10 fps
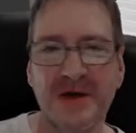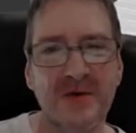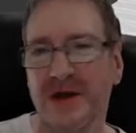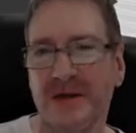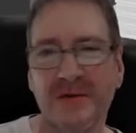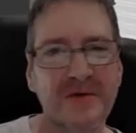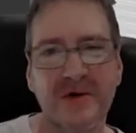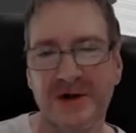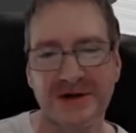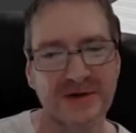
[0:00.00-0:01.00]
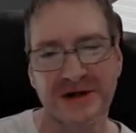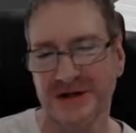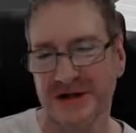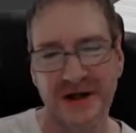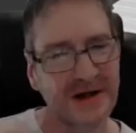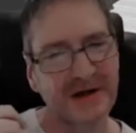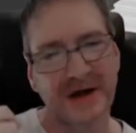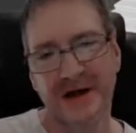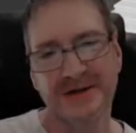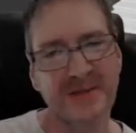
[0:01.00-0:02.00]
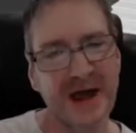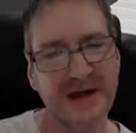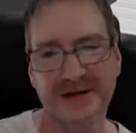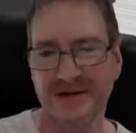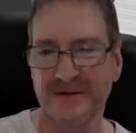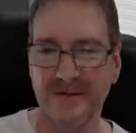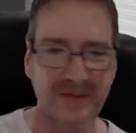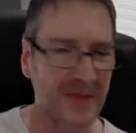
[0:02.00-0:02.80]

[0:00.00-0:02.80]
me working before on Twitch. I use Max,